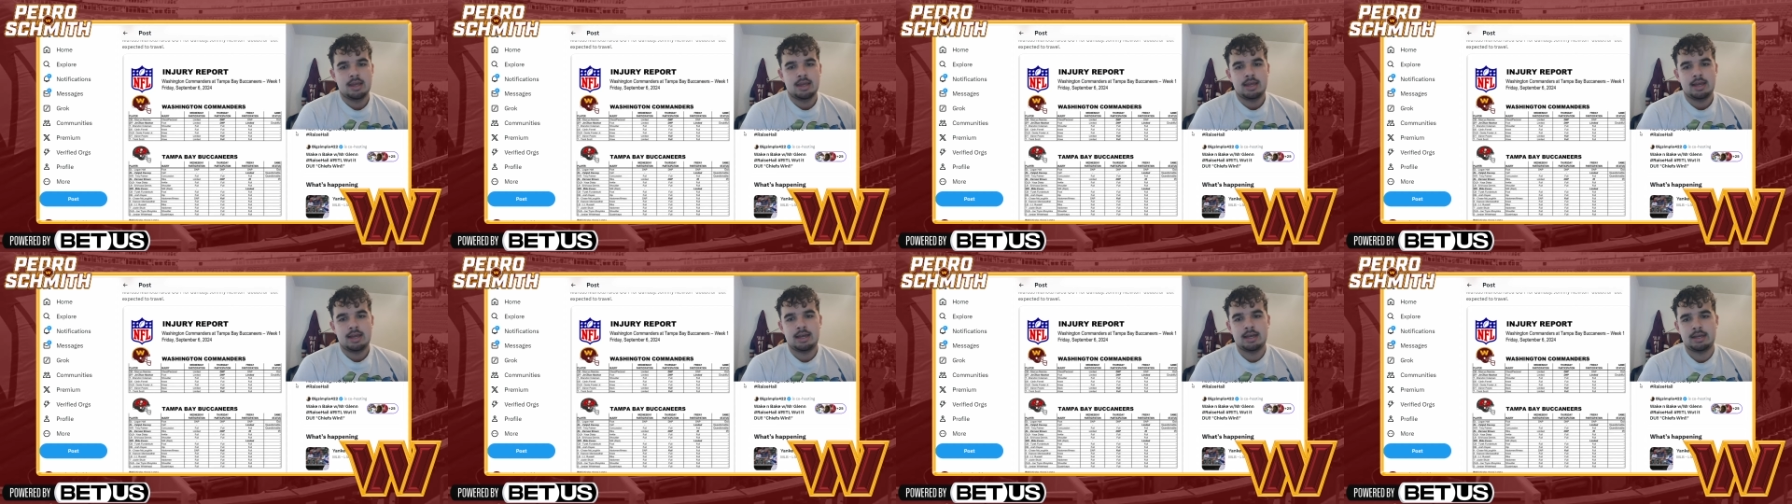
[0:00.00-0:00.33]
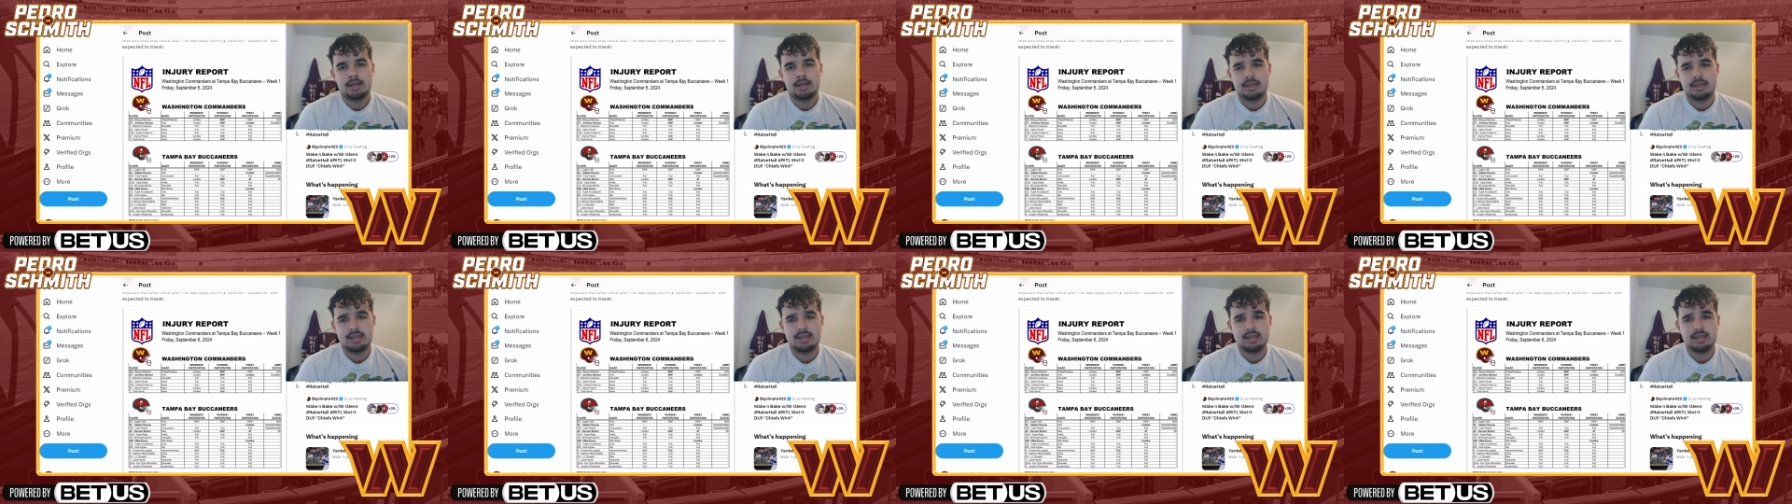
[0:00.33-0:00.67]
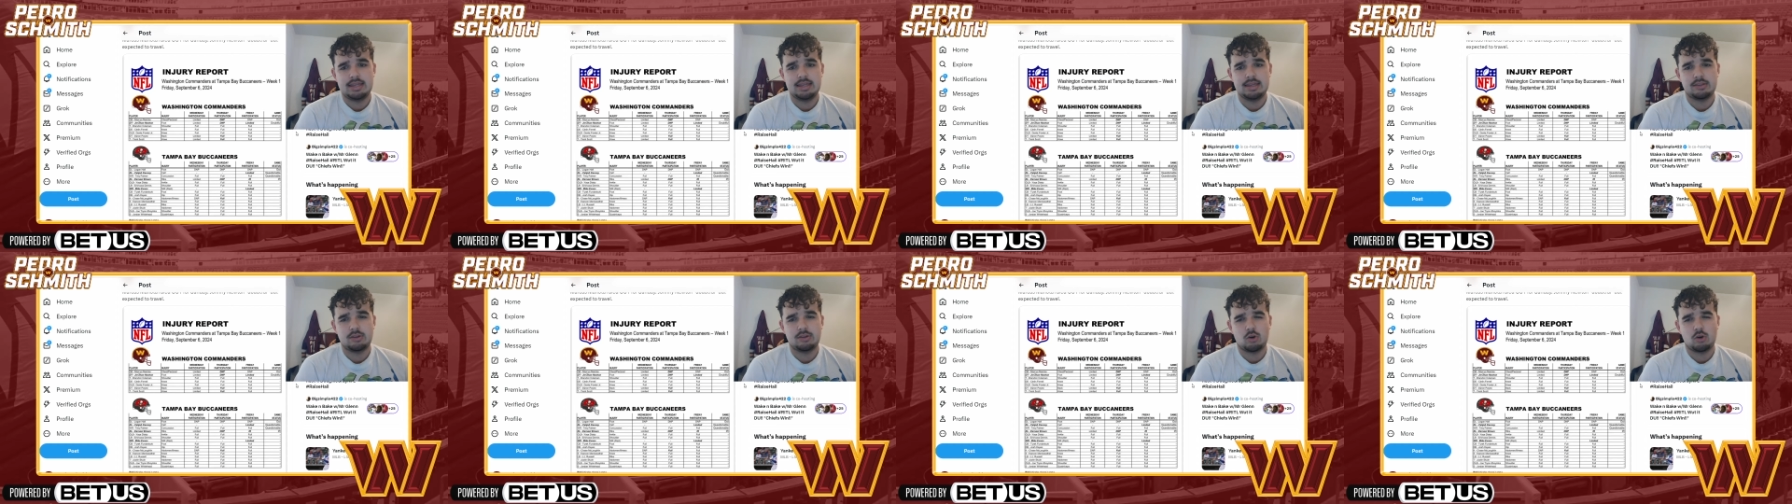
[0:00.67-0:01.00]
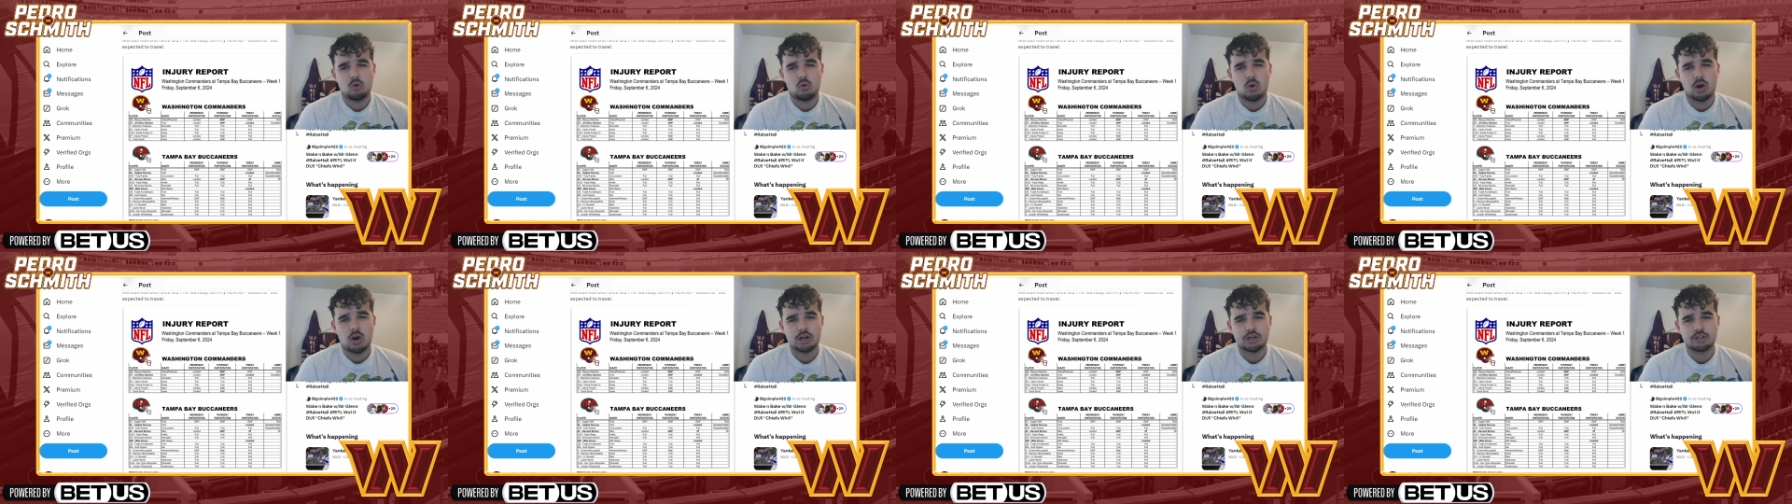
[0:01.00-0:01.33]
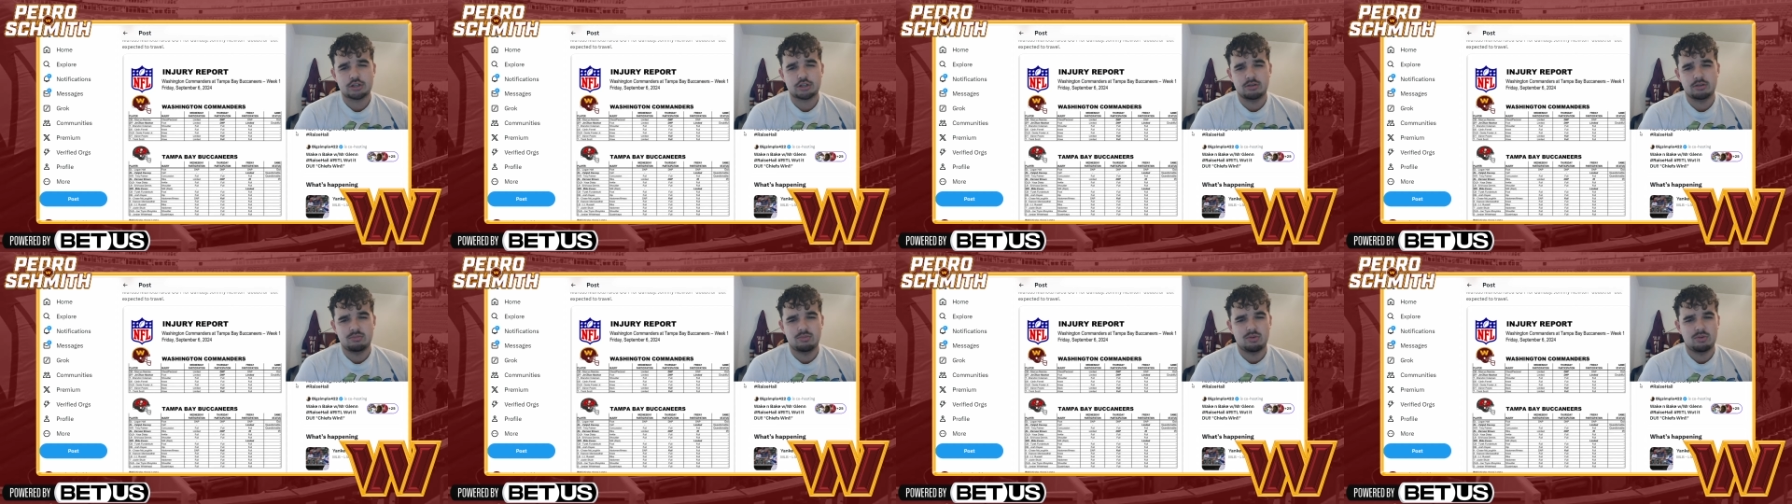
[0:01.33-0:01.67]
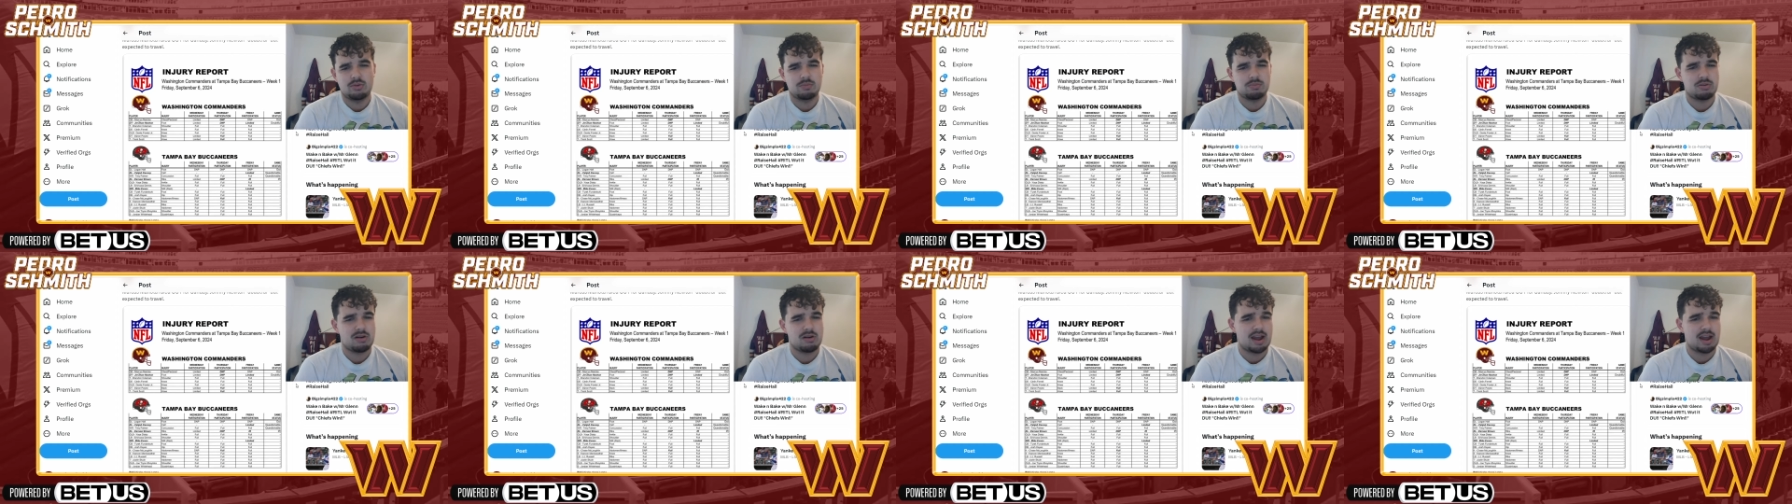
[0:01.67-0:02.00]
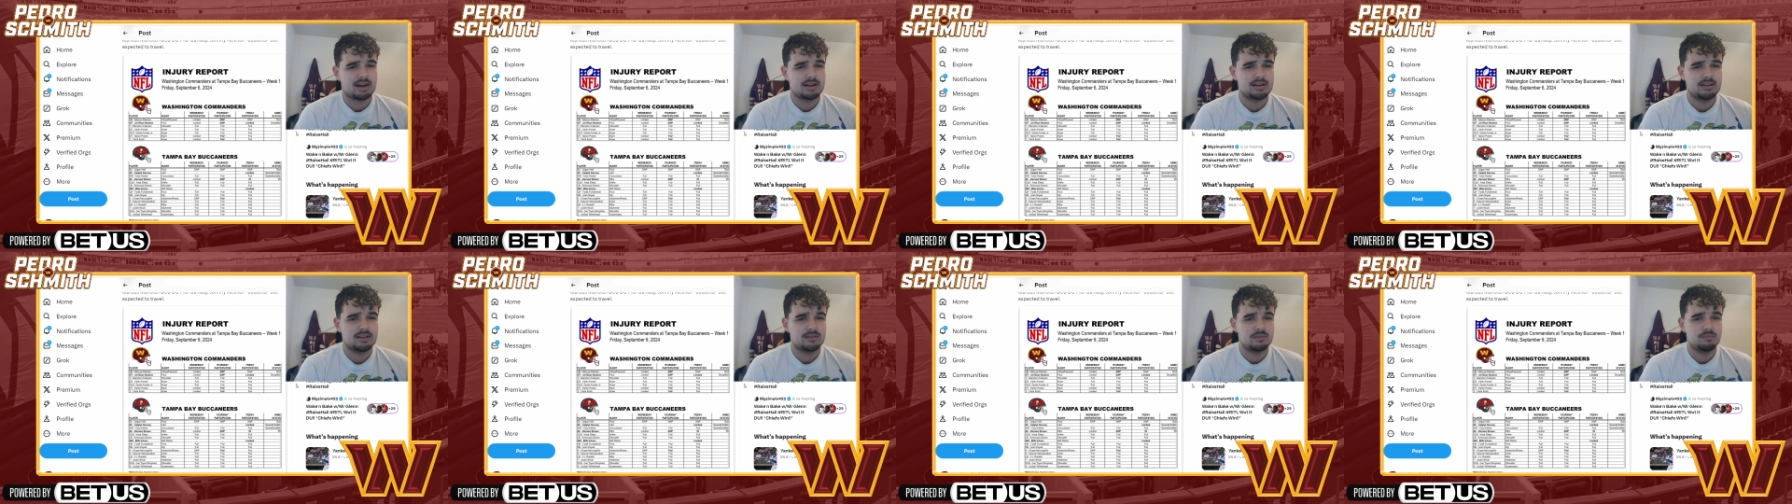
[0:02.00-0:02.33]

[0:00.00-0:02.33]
Uh, he is questionable, practice